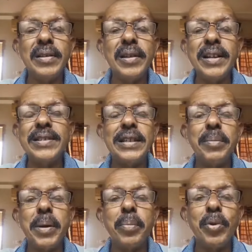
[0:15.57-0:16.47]

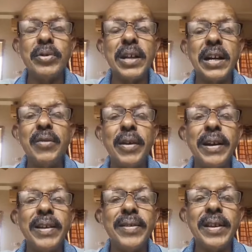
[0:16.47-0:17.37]
three-step approach, 30
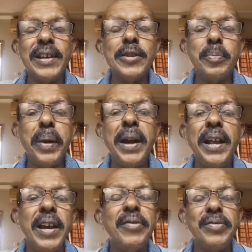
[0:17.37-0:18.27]
Wellness Secrets
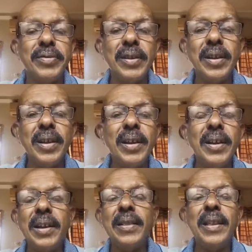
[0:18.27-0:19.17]
PDF.
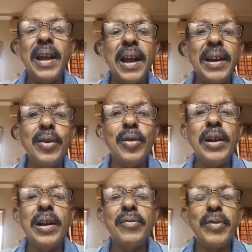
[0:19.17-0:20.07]
In that, you
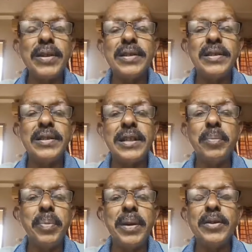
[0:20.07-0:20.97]
can first
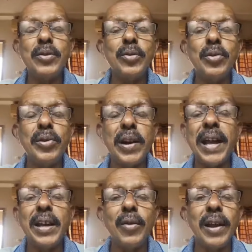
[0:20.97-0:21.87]
step is to
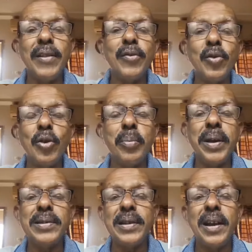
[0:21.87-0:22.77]
track your health score
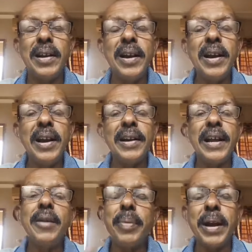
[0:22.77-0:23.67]
based on
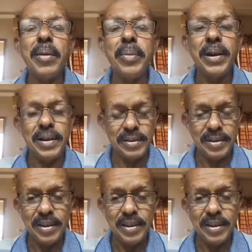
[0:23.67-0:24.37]
10 parameters.